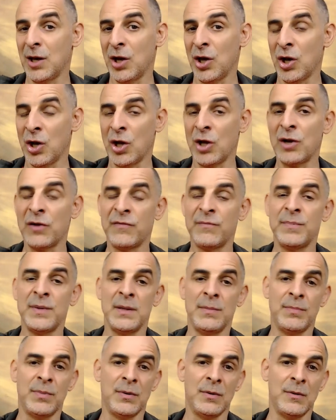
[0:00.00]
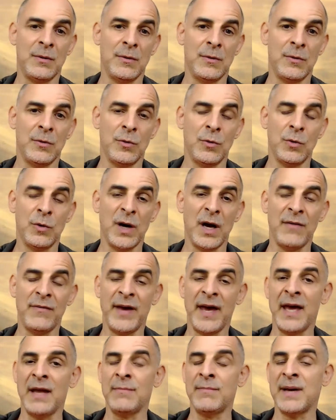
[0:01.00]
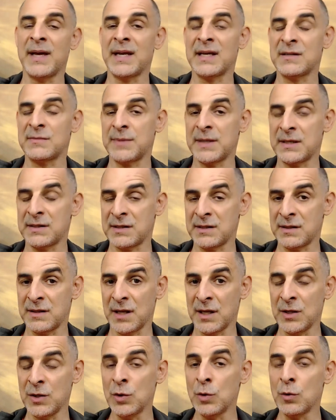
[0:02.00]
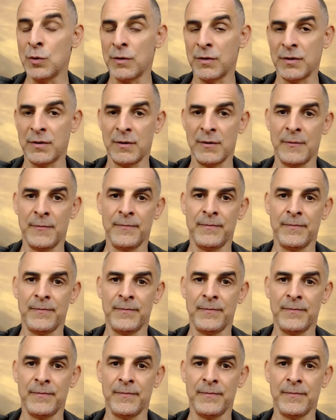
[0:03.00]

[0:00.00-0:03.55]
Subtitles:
a lot of people who have had bad experiences in their youth